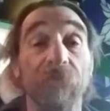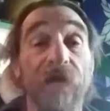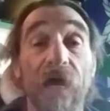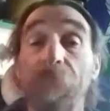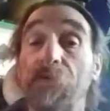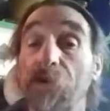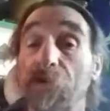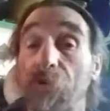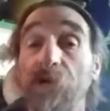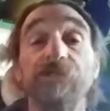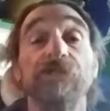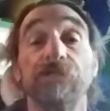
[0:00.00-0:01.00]
We got to put a
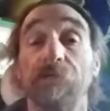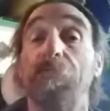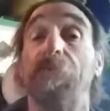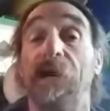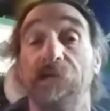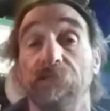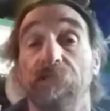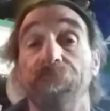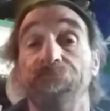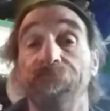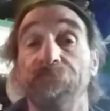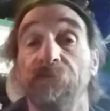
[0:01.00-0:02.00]
question to the button.
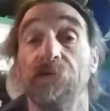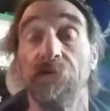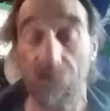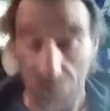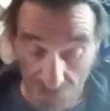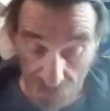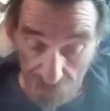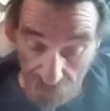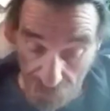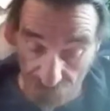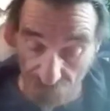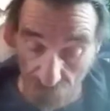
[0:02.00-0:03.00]

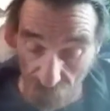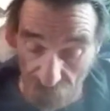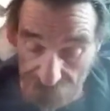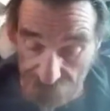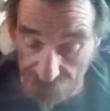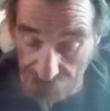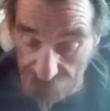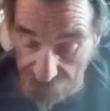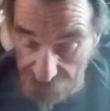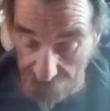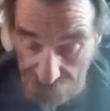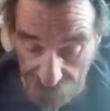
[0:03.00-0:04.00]
Of course,
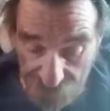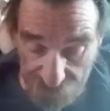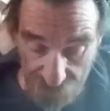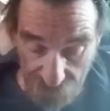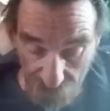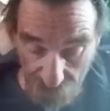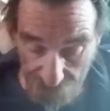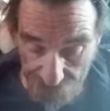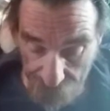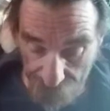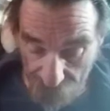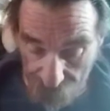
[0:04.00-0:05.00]
the big deal.
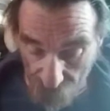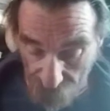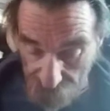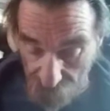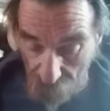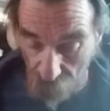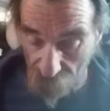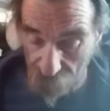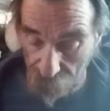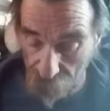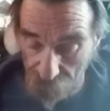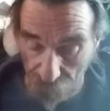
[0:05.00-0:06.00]

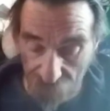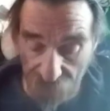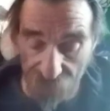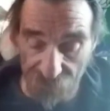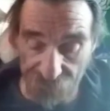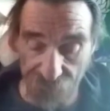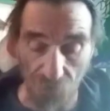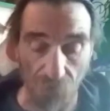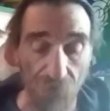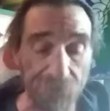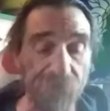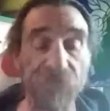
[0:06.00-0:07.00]
We have
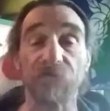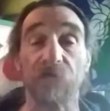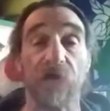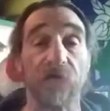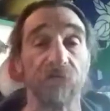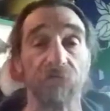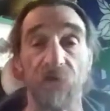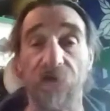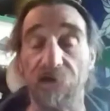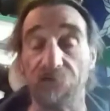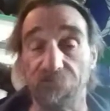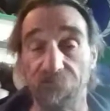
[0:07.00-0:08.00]
corrupted science. We
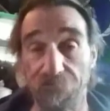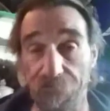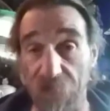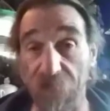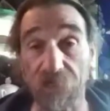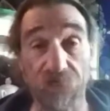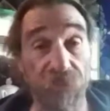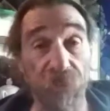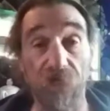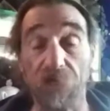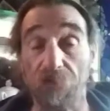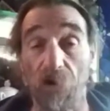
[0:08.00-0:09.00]
have big
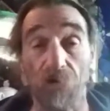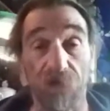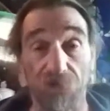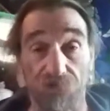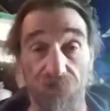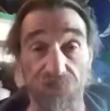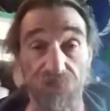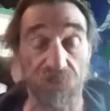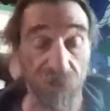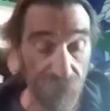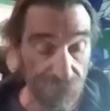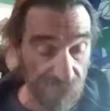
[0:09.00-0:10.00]
GMO interests.
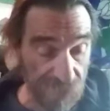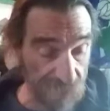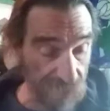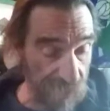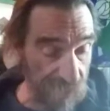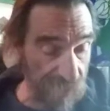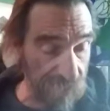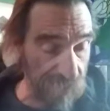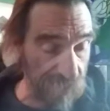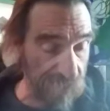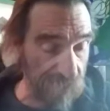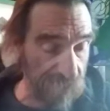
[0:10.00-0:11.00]

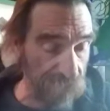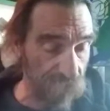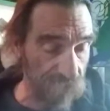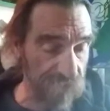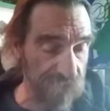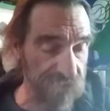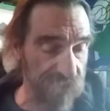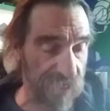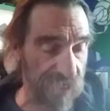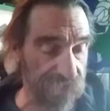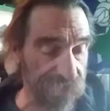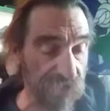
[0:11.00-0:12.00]
And what do they
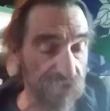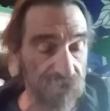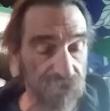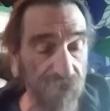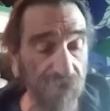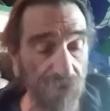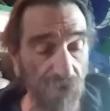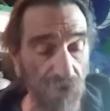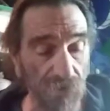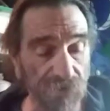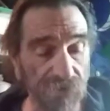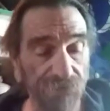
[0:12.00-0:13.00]
say?
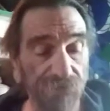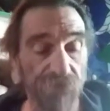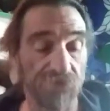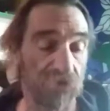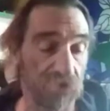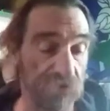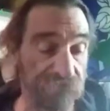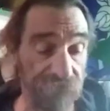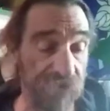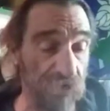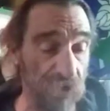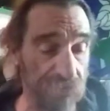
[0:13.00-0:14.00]
GMOs, they're going to
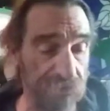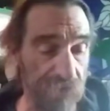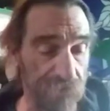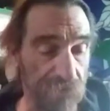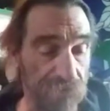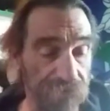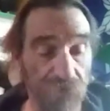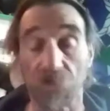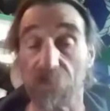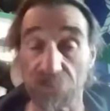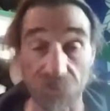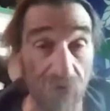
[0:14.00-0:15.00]
feed all the people. They're
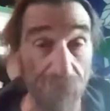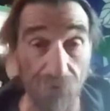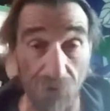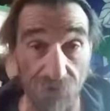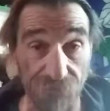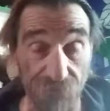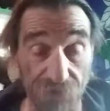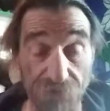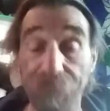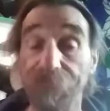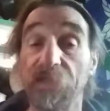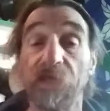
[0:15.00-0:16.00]
going to stop poverty.
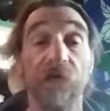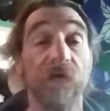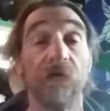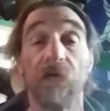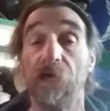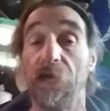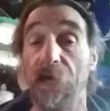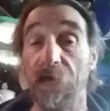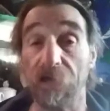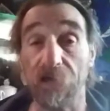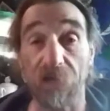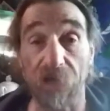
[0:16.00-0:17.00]

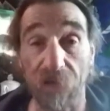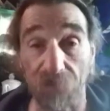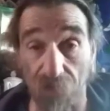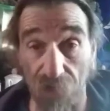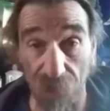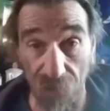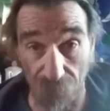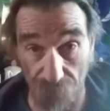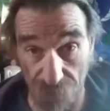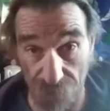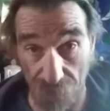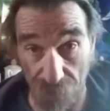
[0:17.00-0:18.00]
And they're going to help
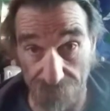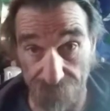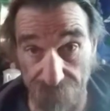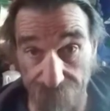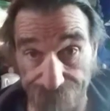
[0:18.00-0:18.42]
with jobs.